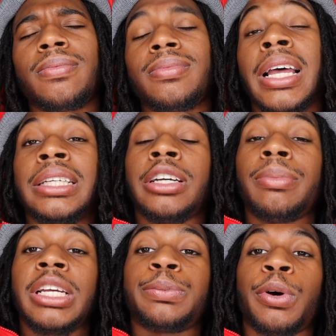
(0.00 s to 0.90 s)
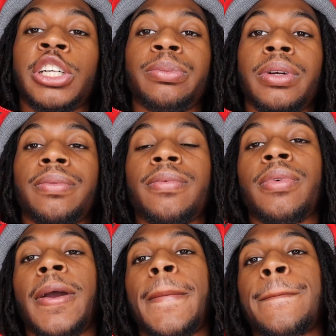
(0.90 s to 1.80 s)
that's going to be his punishment,
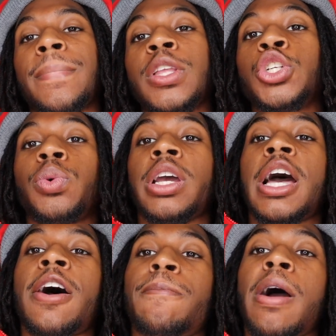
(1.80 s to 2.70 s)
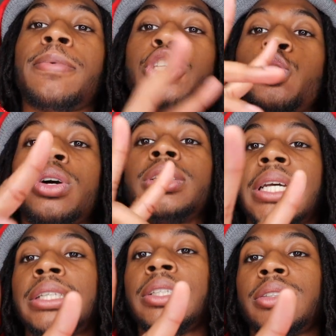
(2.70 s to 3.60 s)
right? So we're going to have probably two
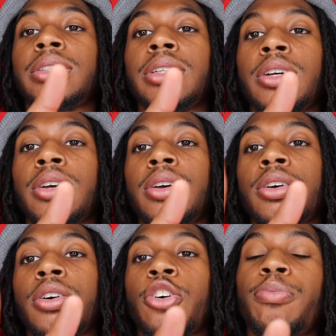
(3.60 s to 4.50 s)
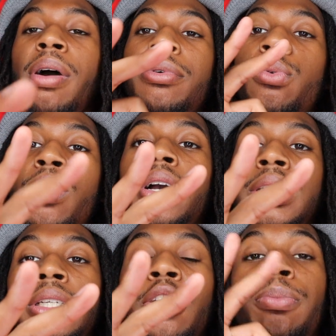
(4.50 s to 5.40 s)
contestants, or probably one,
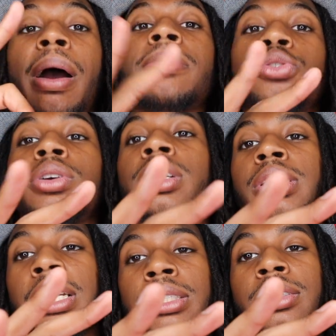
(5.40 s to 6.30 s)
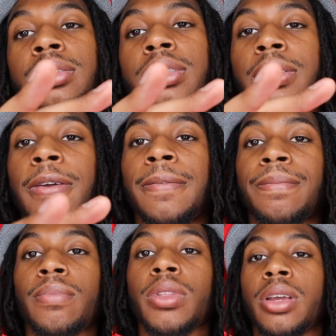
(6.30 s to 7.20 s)
or probably three contestants.
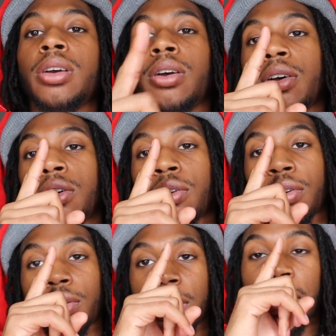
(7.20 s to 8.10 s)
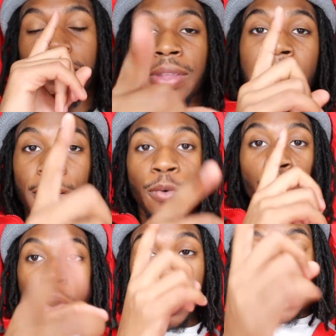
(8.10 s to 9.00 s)
If that
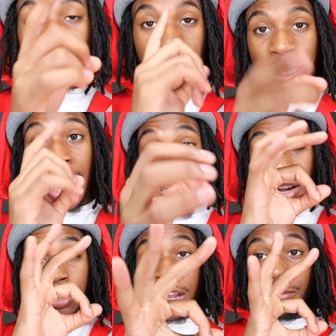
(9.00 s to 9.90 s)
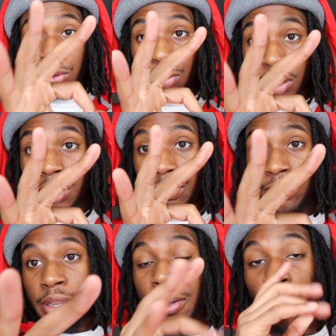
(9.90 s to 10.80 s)
one contestant, out of them three,
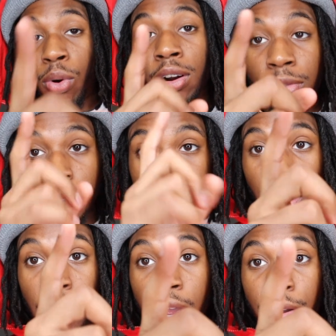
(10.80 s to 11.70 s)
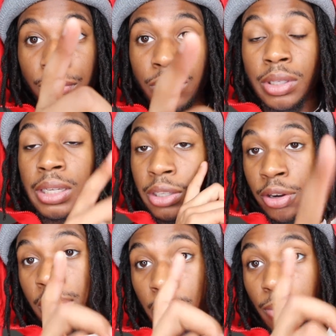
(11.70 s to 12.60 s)
if one of them survive, they're
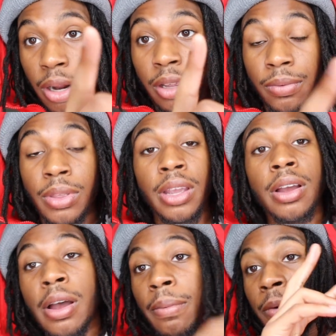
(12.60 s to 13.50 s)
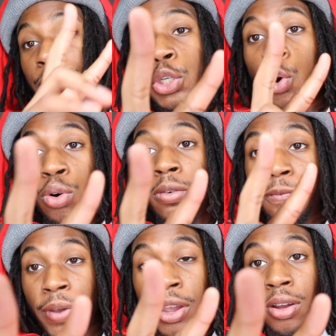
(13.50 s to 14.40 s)
getting the money. But if two of them
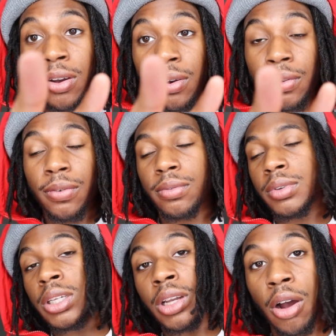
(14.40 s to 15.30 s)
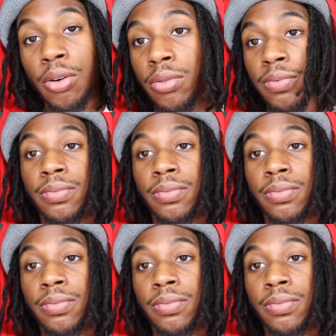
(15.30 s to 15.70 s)
fail, yo,